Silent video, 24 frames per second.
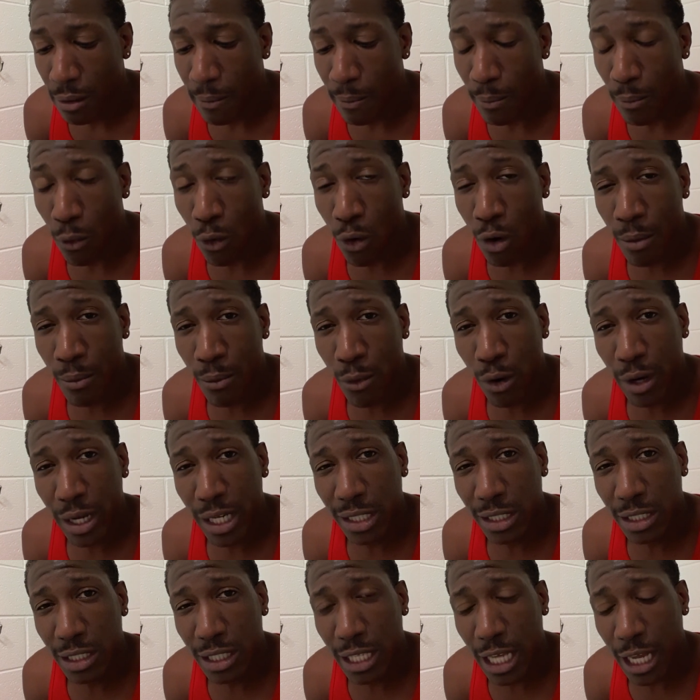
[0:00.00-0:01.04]
More and more
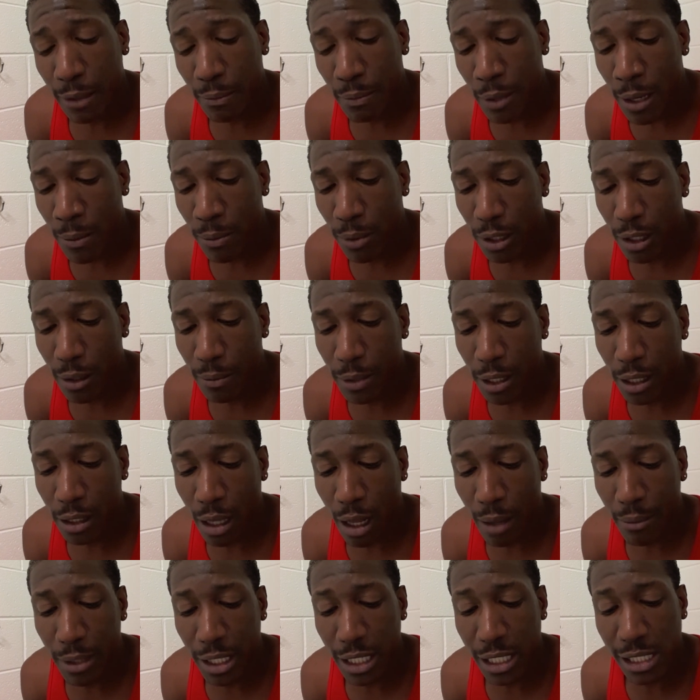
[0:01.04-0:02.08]
each day, people are
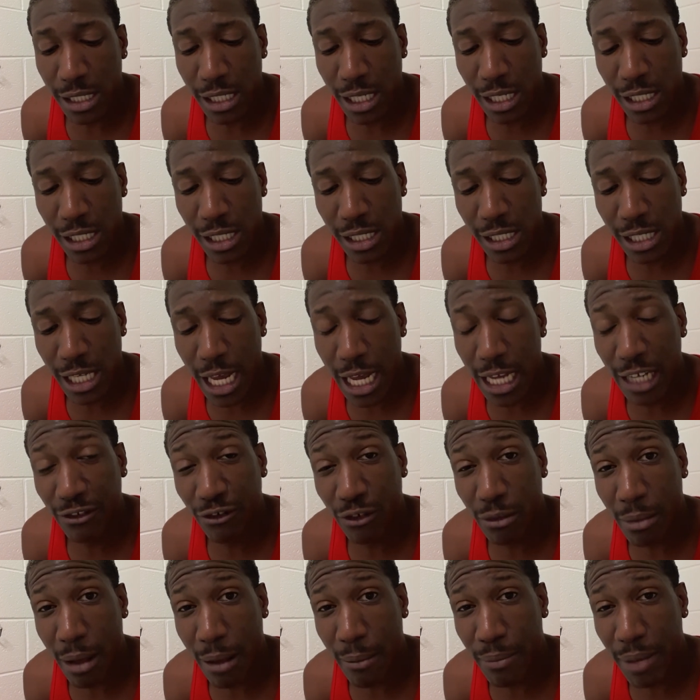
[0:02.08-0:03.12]
becoming desensitized
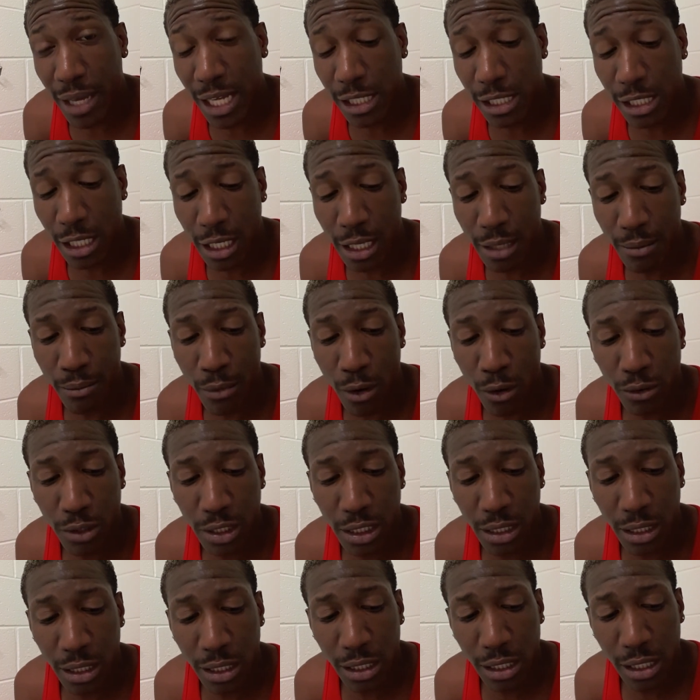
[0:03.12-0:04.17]
from my basic
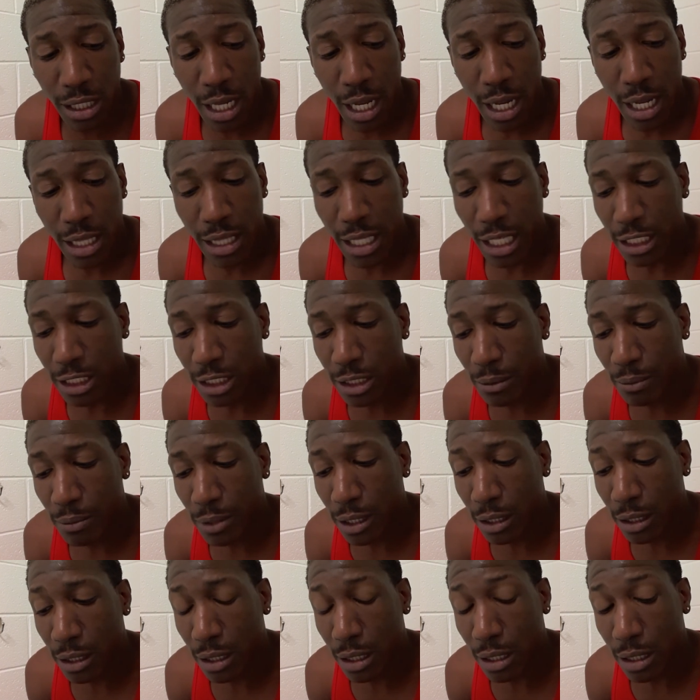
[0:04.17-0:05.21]
emotions that should
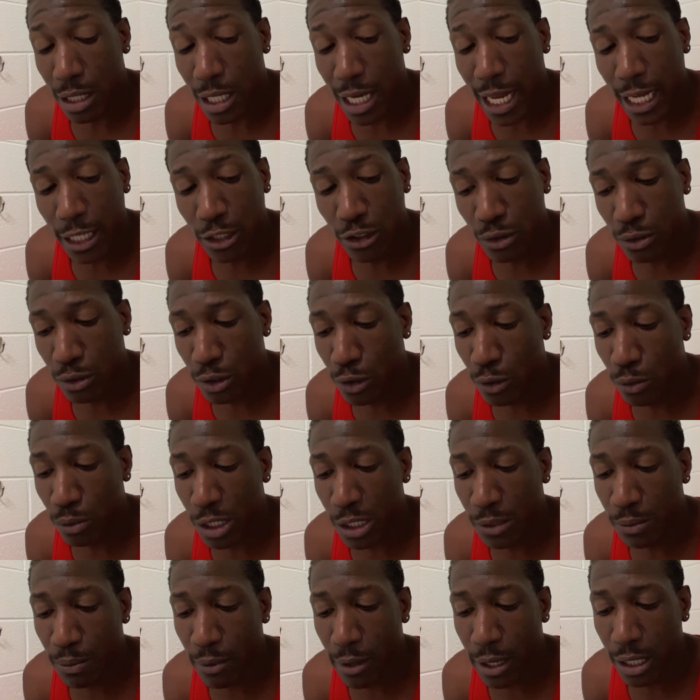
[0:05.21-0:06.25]
be natural to
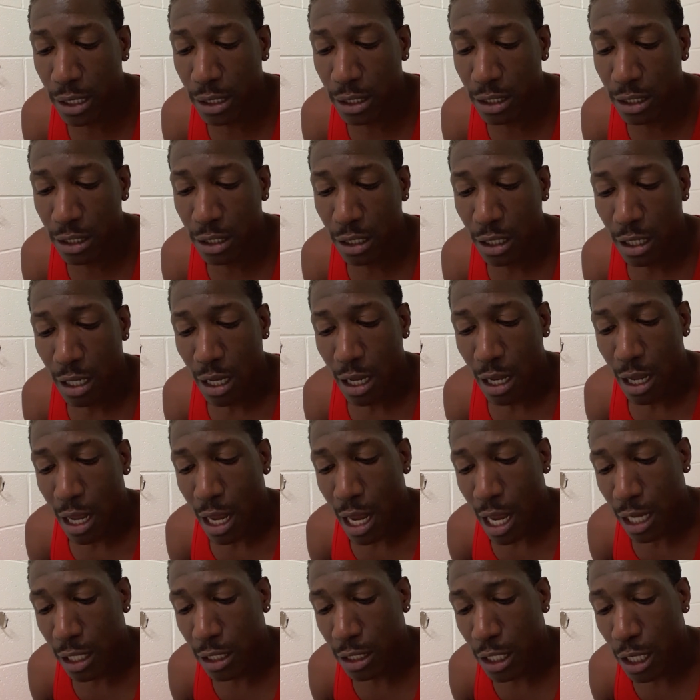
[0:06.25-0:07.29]
express.
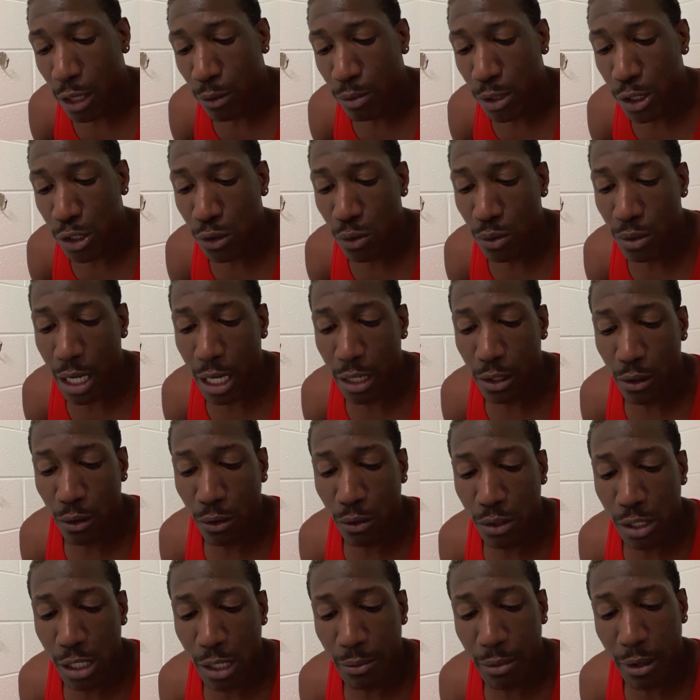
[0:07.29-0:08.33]
How dare we toot our
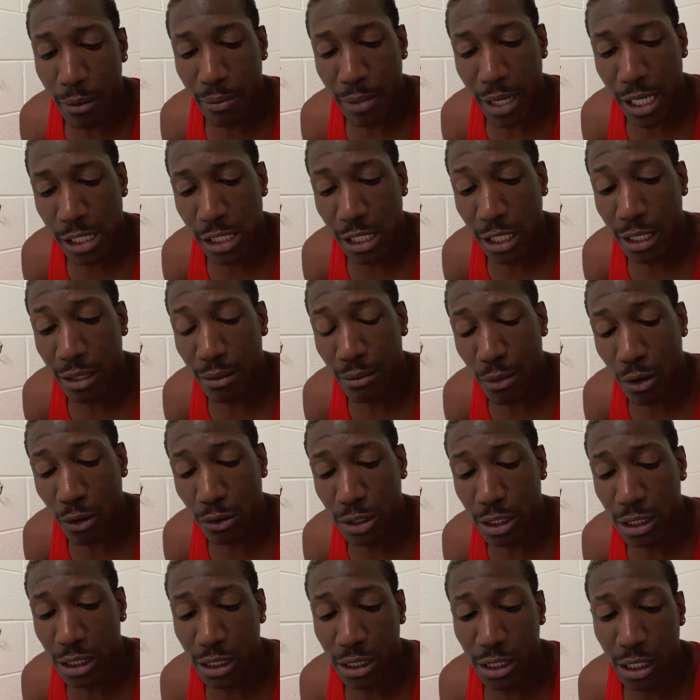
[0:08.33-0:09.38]
nose up at basic
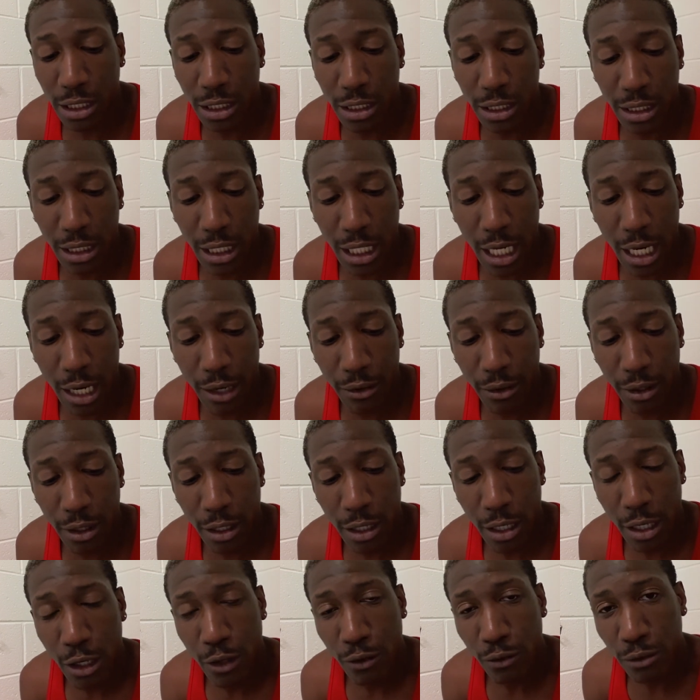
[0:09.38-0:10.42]
emotions such as
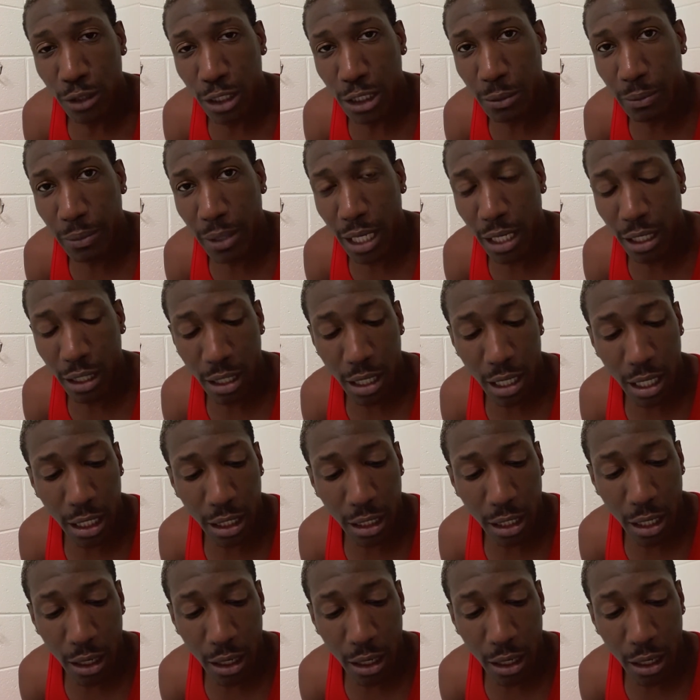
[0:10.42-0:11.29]
caring, respect, and